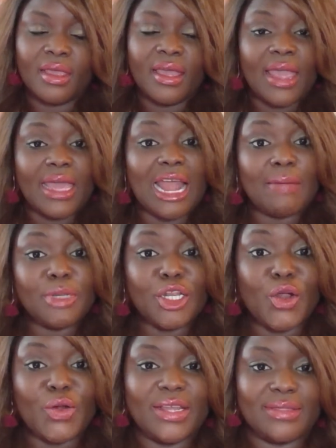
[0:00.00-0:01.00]
And I'm
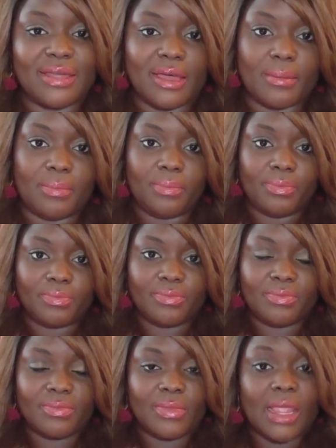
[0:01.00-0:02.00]
learning them
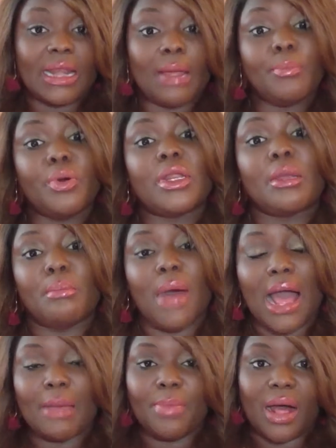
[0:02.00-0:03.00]
and I'm putting
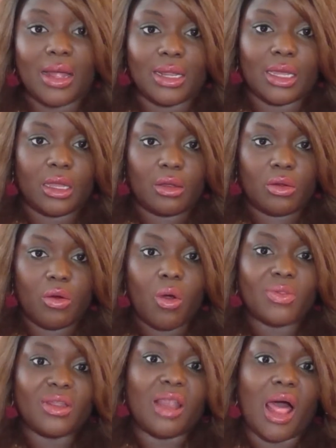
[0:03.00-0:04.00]
my body
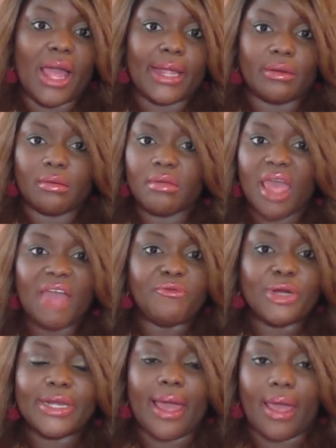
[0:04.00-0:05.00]
on the line
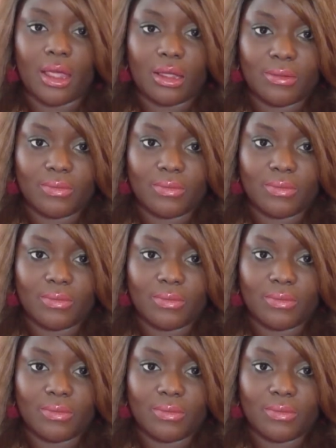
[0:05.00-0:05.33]
every day